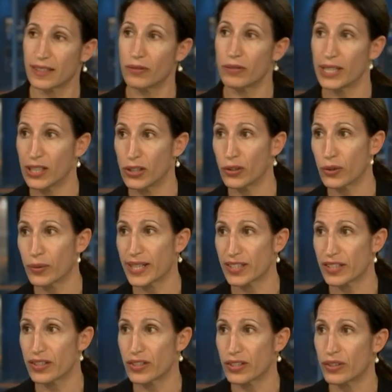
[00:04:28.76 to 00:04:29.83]
a really good
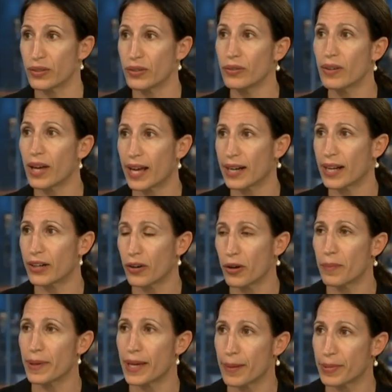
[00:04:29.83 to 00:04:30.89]
question, too. And I know
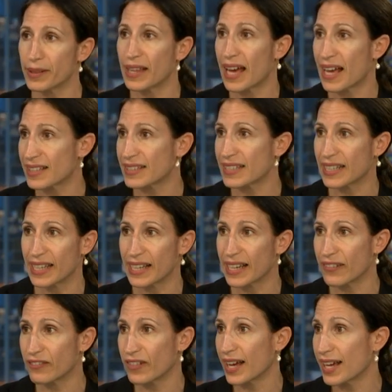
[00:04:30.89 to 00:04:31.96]
people are seeking
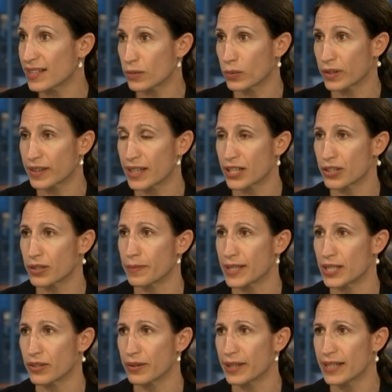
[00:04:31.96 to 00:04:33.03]
advice what they should be
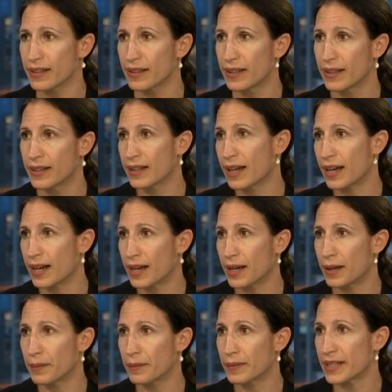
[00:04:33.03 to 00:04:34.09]
doing.
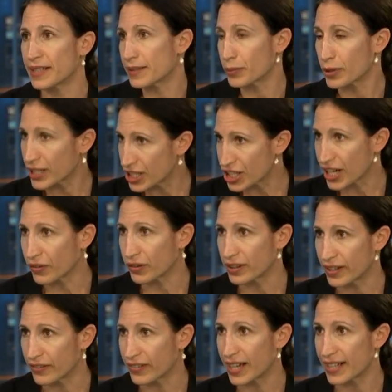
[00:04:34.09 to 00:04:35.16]
Um, it's pretty general
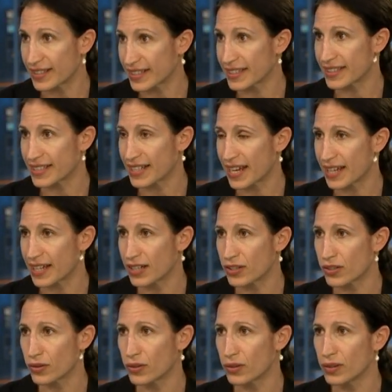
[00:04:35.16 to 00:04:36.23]
advice to stay
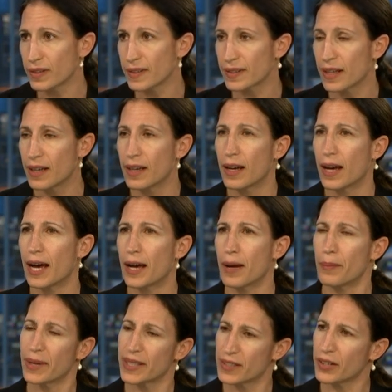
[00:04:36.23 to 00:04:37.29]
indoors.
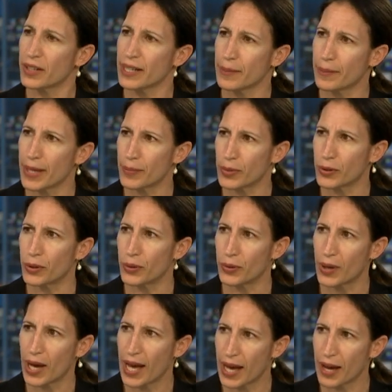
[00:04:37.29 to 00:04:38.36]
Um, but certainly, people who
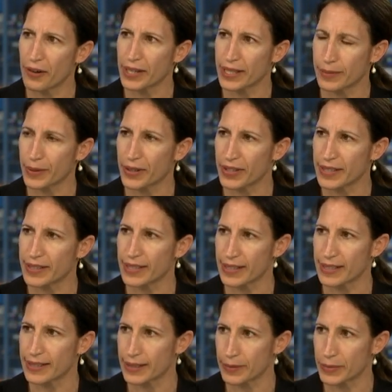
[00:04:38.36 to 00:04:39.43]
are
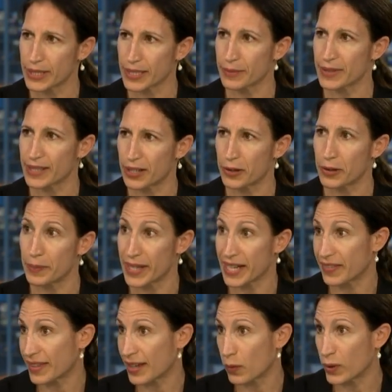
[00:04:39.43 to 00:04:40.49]
experiencing symptoms and are a bit
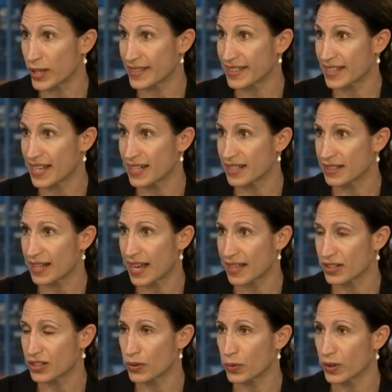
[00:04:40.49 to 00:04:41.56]
at their wits' end
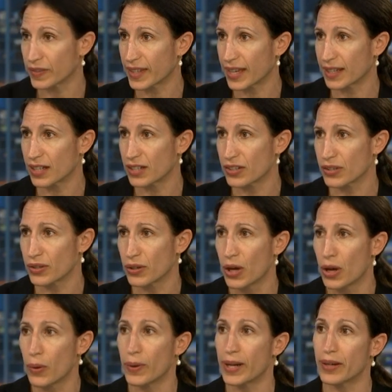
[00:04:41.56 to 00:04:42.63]
as to what they can do,
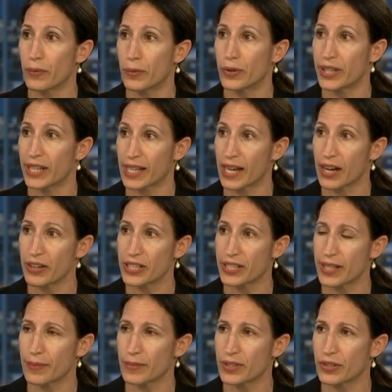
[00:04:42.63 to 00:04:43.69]
we would encourage
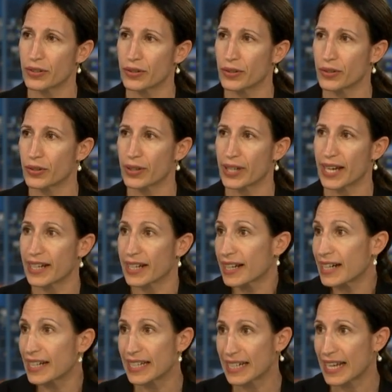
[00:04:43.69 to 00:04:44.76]
them to create a
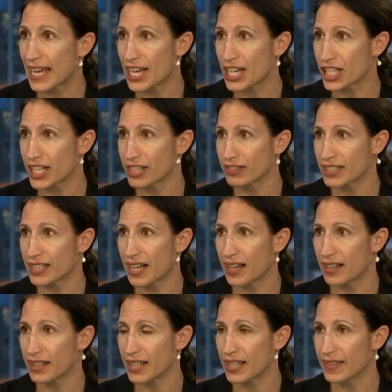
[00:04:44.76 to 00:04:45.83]
clean air shelter
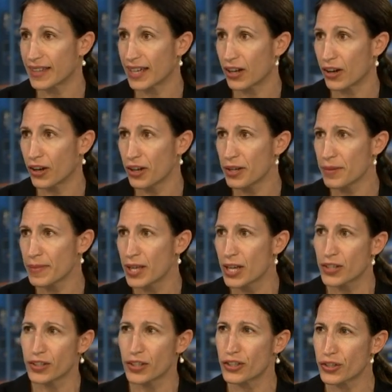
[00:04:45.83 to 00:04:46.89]
in their home.
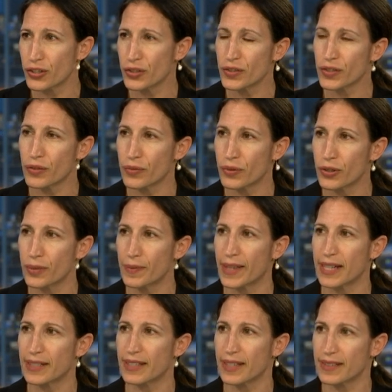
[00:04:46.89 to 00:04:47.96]
So, choose a room
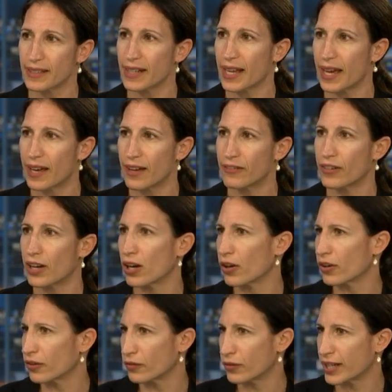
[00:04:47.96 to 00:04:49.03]
that doesn't have a
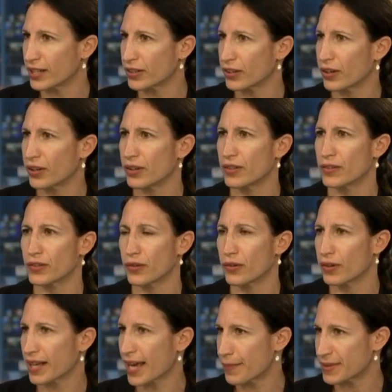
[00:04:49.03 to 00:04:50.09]
lot of windows
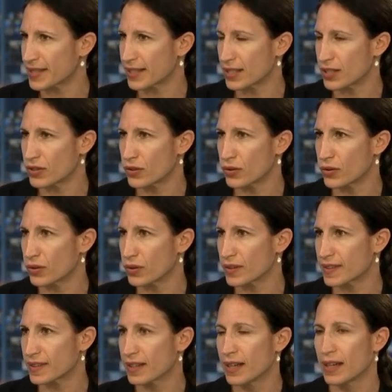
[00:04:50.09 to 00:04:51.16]
or gaps in
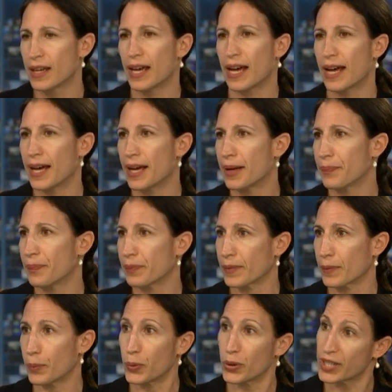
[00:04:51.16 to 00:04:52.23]
doors. Um,
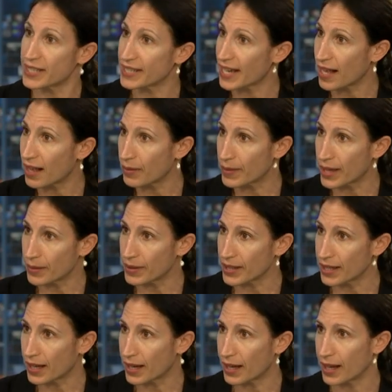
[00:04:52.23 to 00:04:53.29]
put a towel
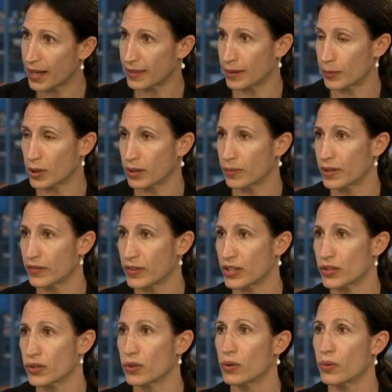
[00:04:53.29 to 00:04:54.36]
maybe at the bottom of the
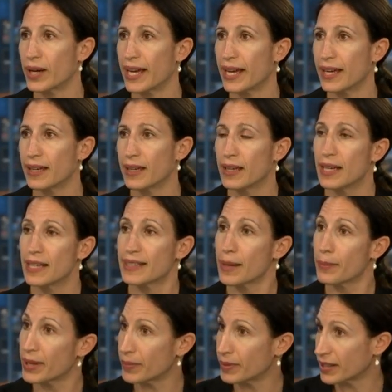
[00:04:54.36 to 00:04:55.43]
doorway. Some
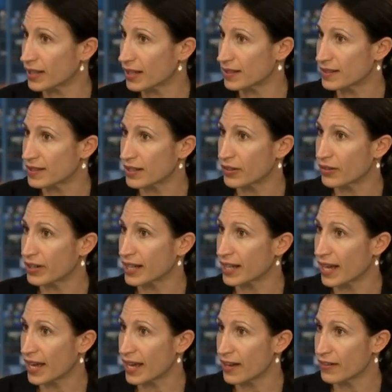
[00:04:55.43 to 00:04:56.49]
people are considering
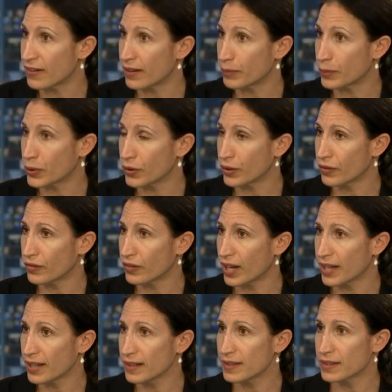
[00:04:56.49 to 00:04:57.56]
air
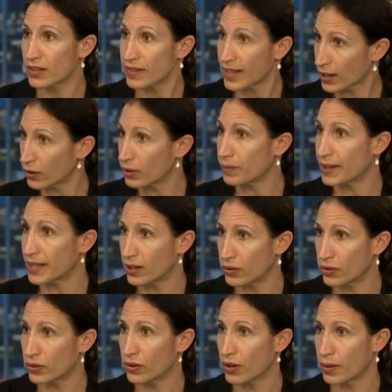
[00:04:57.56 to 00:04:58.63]
purifiers, so that could be a
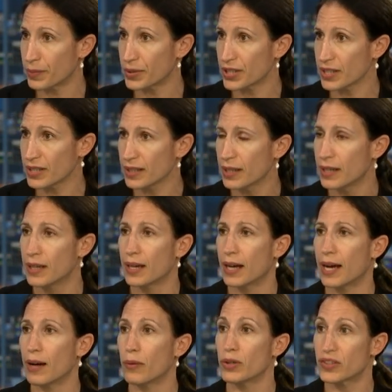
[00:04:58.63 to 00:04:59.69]
good option.
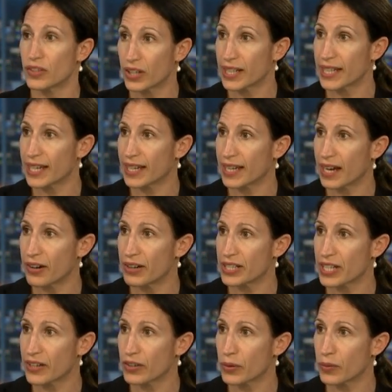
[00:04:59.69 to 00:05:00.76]
I uh, would certainly encourage
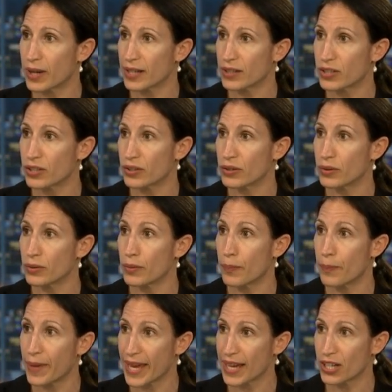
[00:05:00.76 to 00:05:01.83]
everyone to
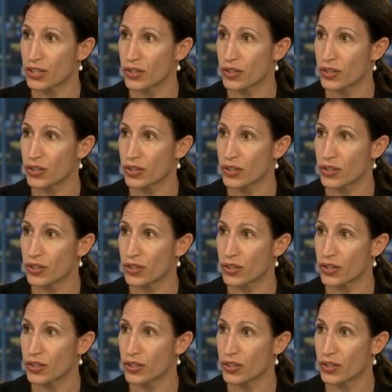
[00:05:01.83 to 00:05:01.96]
make